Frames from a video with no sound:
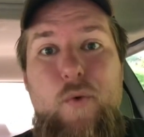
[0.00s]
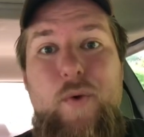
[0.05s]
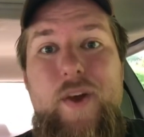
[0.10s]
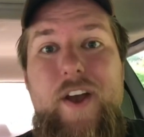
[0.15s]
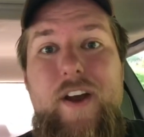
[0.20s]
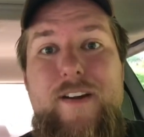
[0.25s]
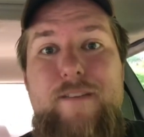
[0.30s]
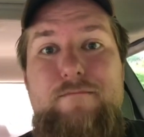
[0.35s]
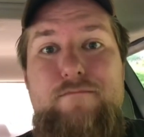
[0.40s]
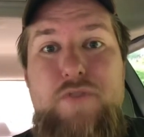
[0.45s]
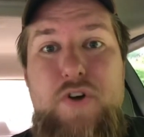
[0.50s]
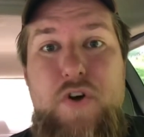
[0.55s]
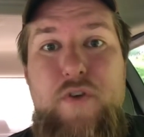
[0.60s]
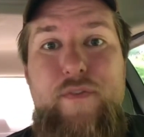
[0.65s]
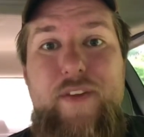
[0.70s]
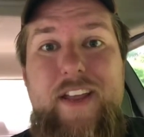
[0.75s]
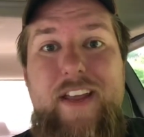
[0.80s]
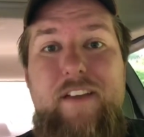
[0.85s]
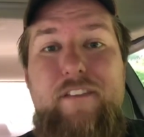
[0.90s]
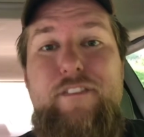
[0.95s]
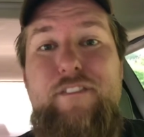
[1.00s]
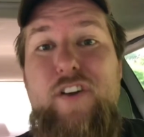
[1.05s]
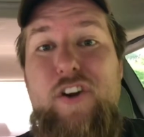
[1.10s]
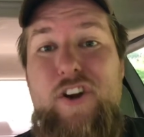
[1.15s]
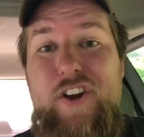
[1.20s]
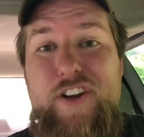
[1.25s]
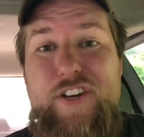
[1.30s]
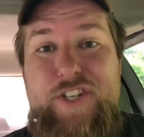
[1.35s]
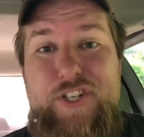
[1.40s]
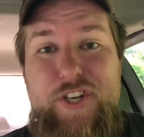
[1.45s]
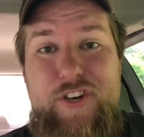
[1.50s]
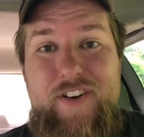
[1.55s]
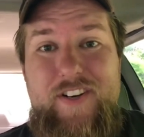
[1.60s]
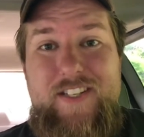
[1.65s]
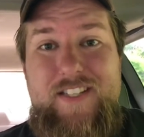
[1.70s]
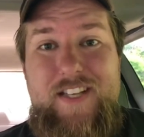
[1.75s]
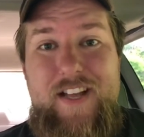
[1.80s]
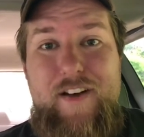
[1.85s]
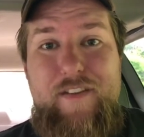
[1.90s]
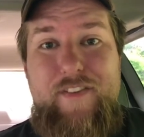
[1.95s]
we are moving furniture
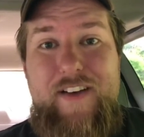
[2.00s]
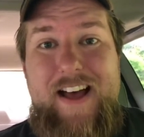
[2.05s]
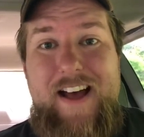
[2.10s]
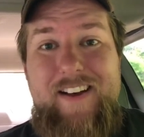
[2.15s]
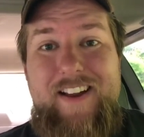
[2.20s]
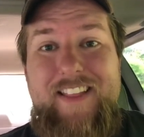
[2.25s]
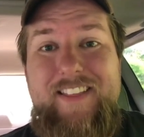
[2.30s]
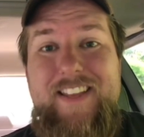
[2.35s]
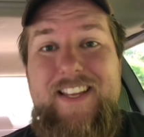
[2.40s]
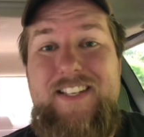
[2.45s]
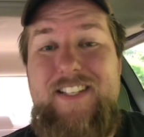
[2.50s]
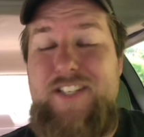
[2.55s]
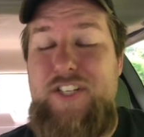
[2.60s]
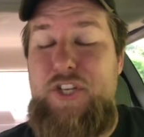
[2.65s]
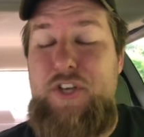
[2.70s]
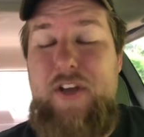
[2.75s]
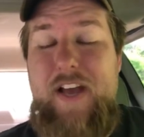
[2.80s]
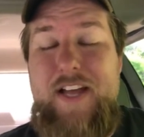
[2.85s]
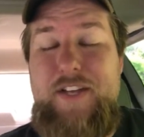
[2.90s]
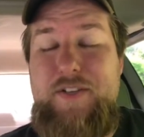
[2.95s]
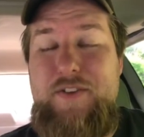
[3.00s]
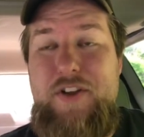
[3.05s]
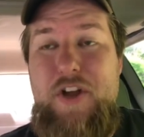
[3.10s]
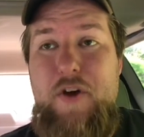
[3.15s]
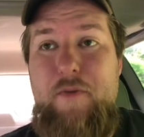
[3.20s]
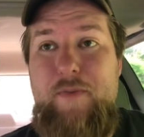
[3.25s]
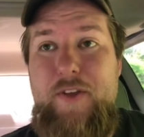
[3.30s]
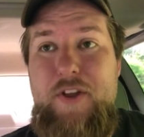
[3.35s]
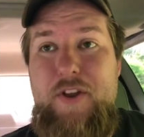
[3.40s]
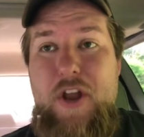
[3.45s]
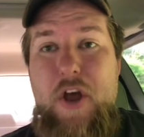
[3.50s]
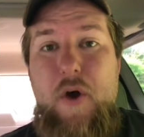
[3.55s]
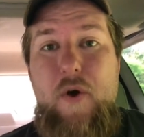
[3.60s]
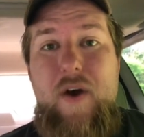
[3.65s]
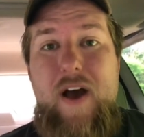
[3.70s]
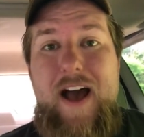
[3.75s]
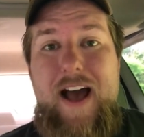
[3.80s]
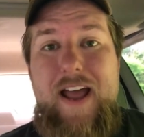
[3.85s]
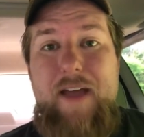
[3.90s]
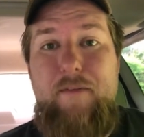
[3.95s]
and stuff out. And this, you guys know me, you
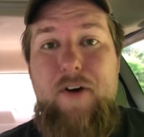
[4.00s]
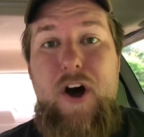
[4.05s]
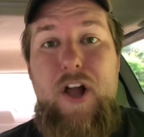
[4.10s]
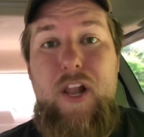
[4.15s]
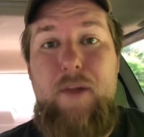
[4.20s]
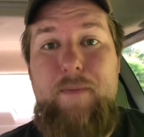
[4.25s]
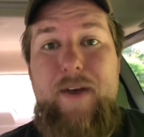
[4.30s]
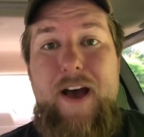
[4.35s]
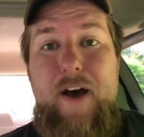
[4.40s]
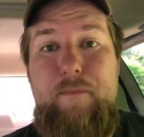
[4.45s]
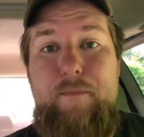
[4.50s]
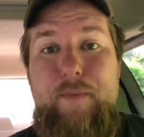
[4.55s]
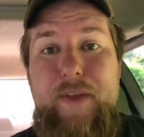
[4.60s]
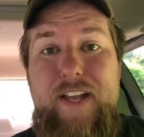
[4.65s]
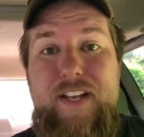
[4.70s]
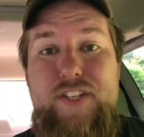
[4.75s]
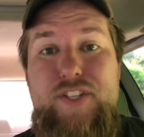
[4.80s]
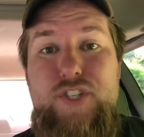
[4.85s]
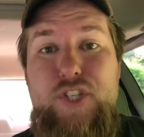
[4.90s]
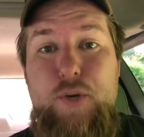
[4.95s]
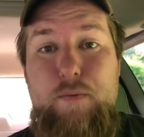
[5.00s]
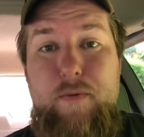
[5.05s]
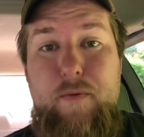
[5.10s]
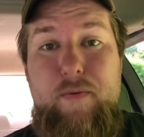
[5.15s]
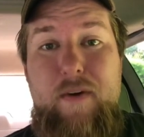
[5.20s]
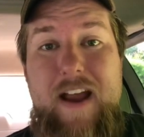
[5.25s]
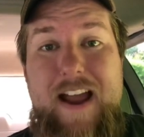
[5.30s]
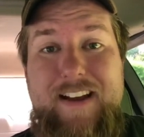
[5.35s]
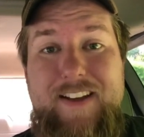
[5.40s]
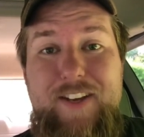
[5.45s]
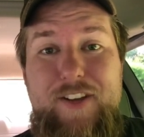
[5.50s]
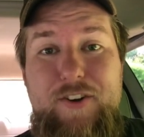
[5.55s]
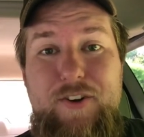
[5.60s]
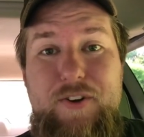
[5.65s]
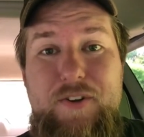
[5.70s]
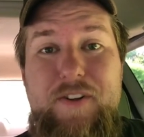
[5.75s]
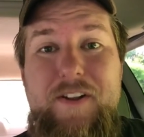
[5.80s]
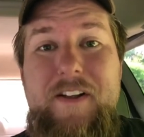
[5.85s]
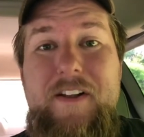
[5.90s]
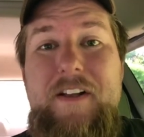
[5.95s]
know I am all about being super
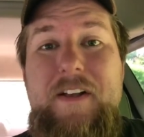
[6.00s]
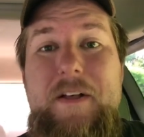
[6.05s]
practical.